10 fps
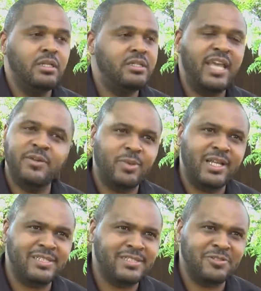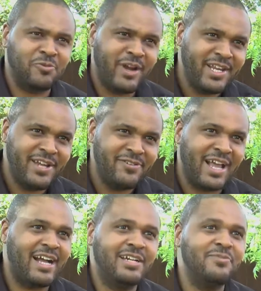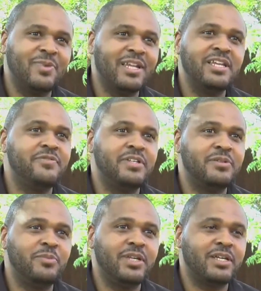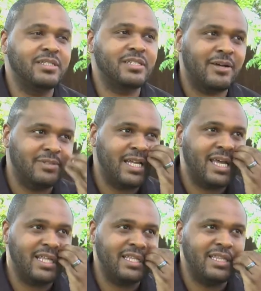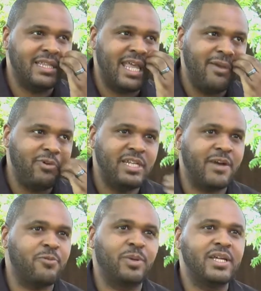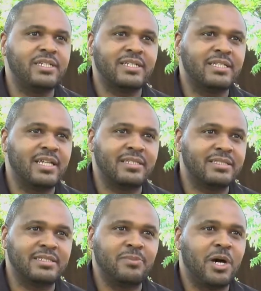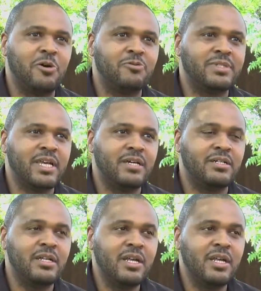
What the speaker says: they can play this on the radio? Like, I couldn't believe it, because I was like, they would never play anything like this in my hometown.